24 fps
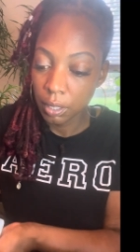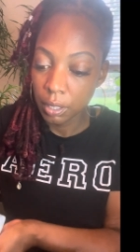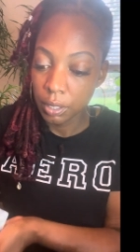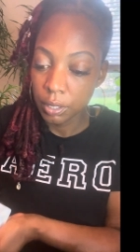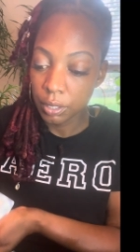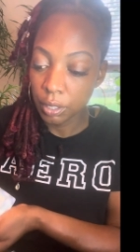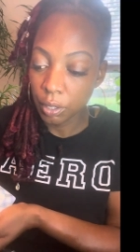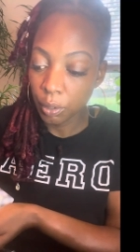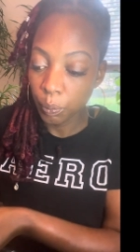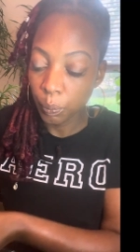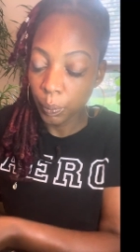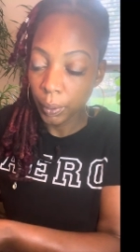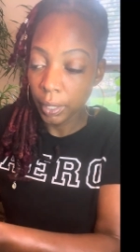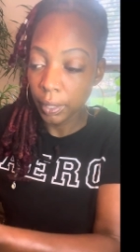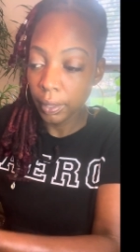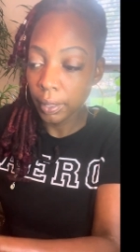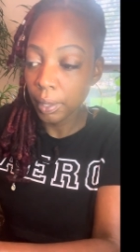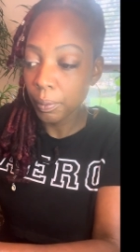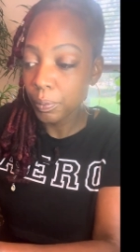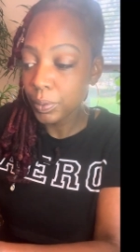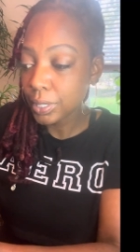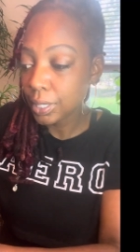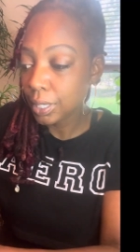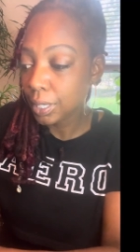So where
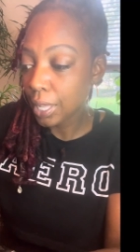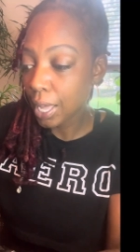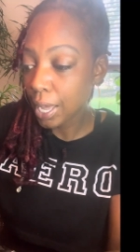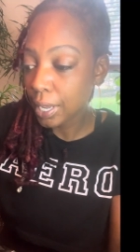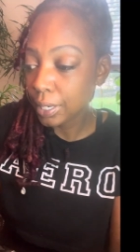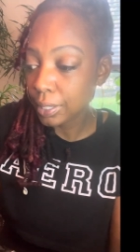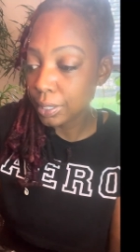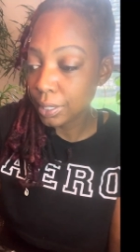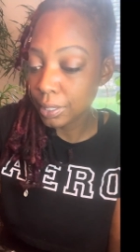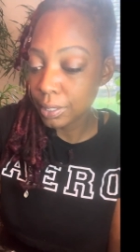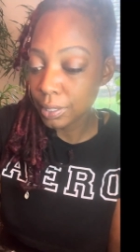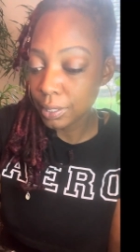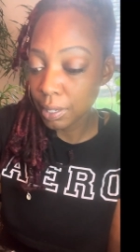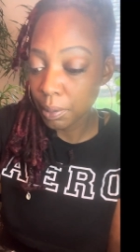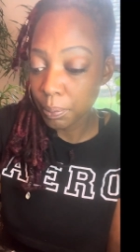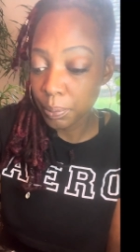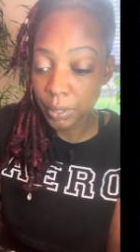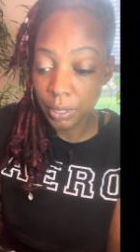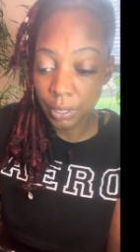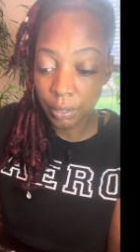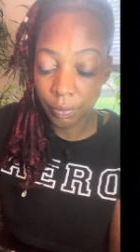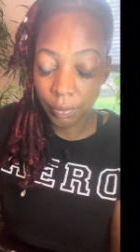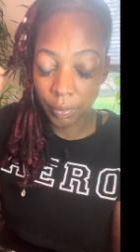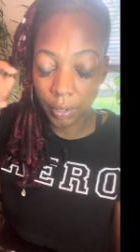there was a lot of
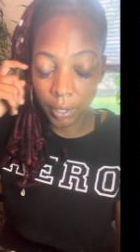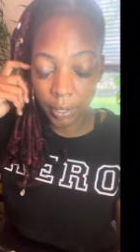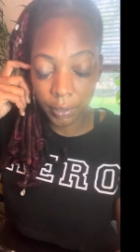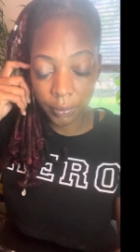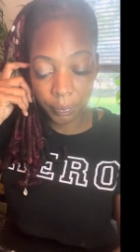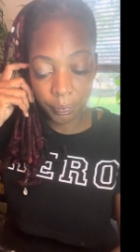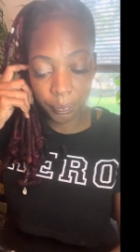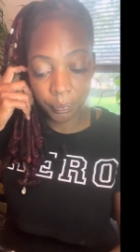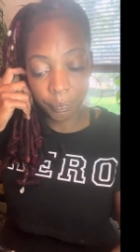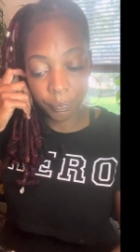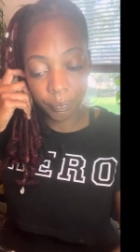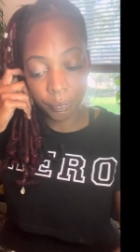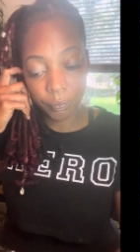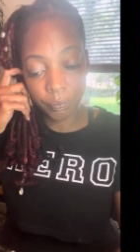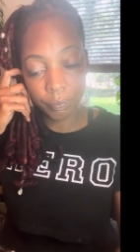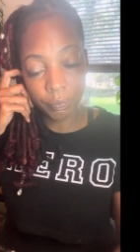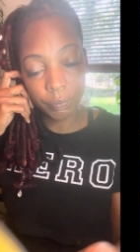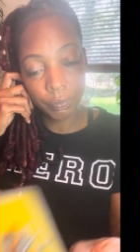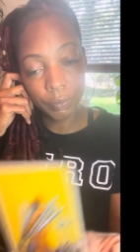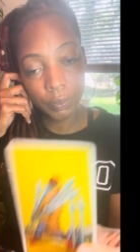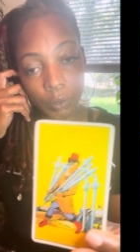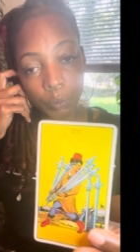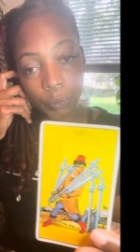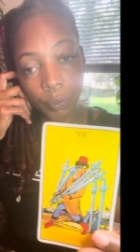deception, right,
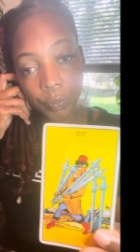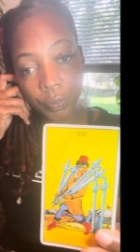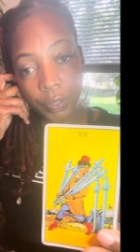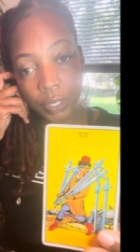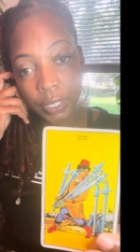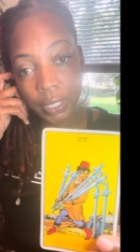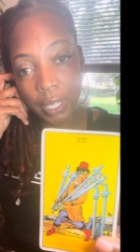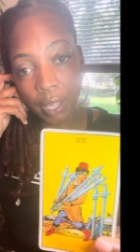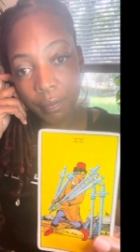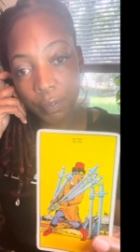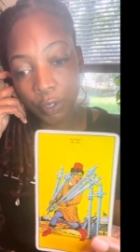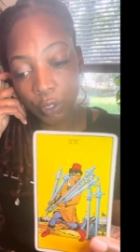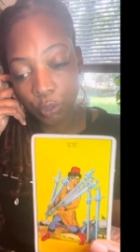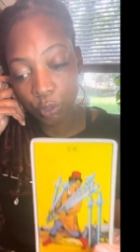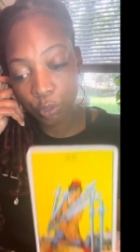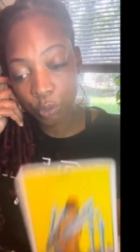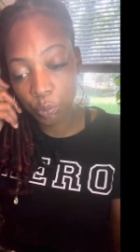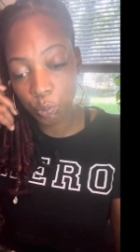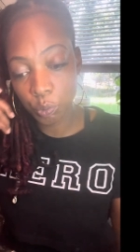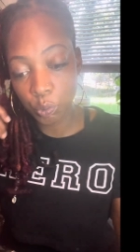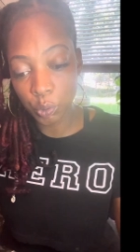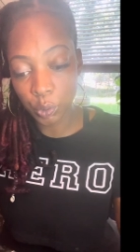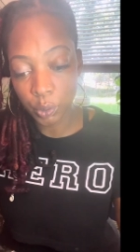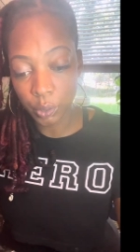with the Seven of
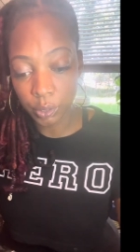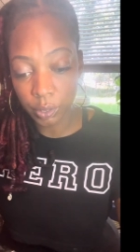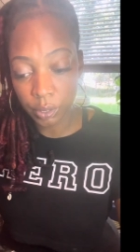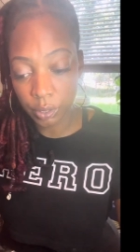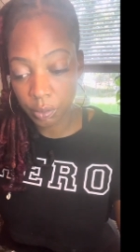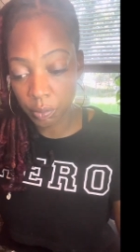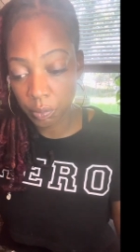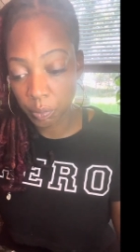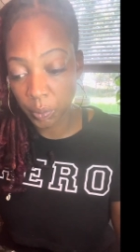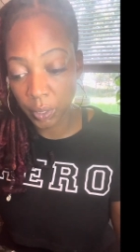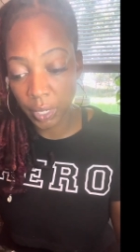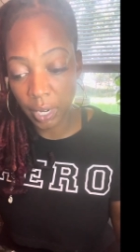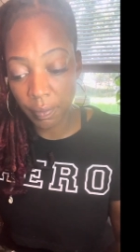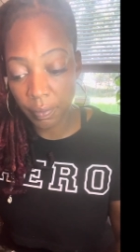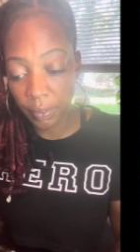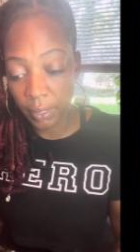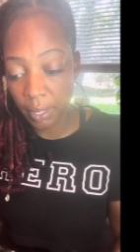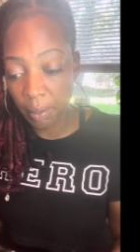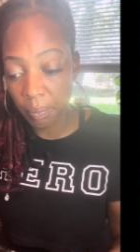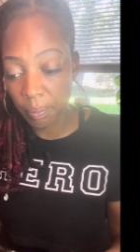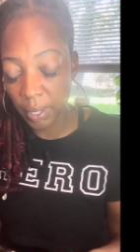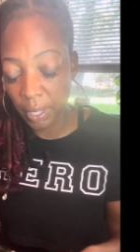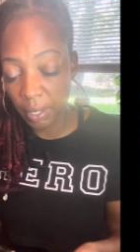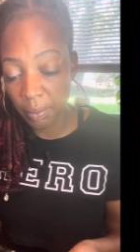Swords, whatever
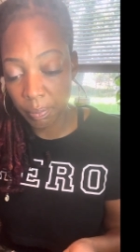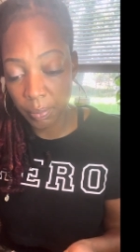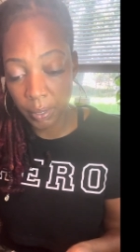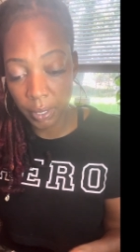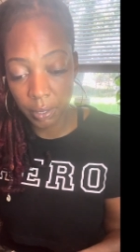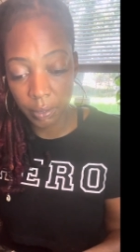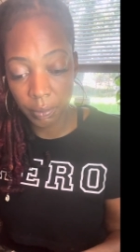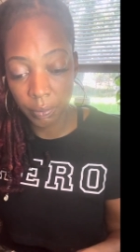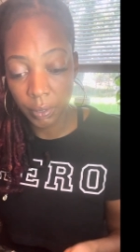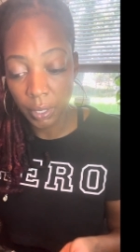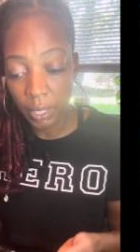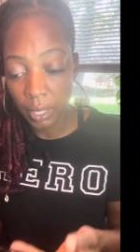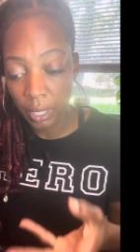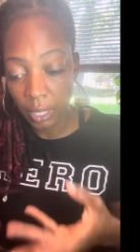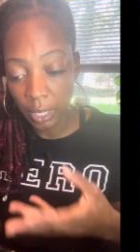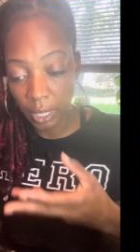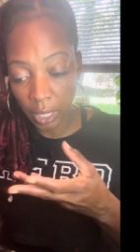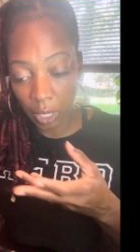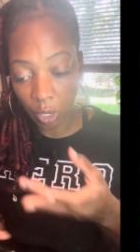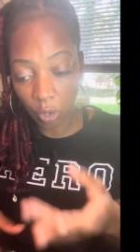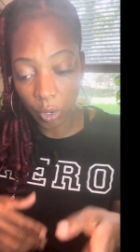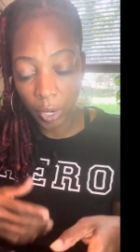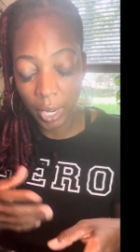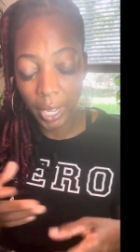that may be,
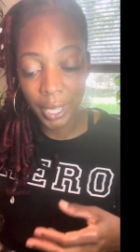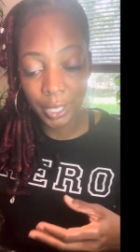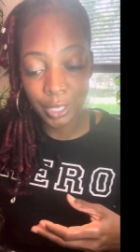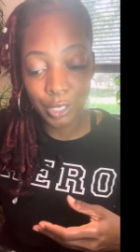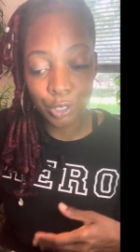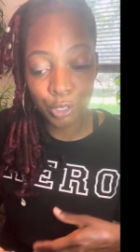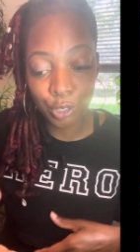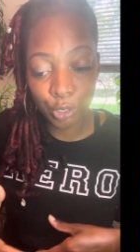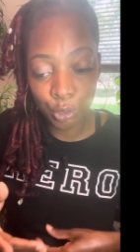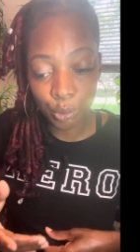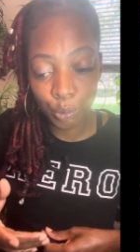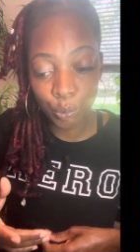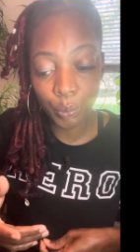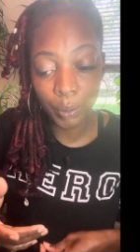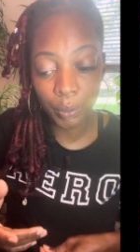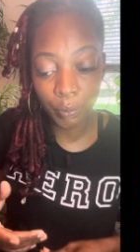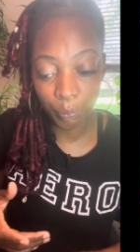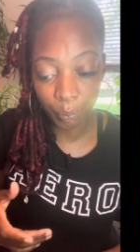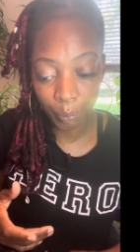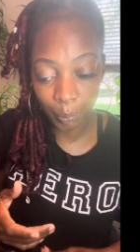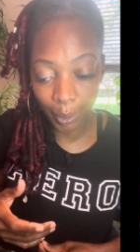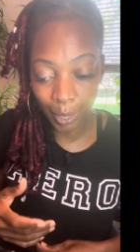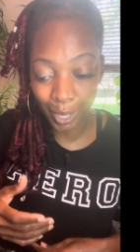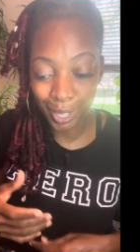it all had to do
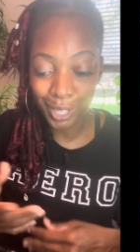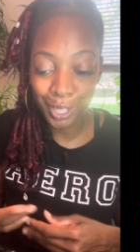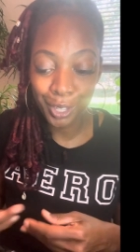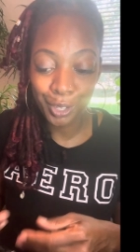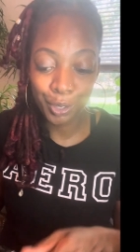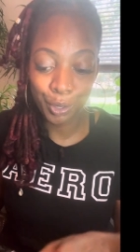with what?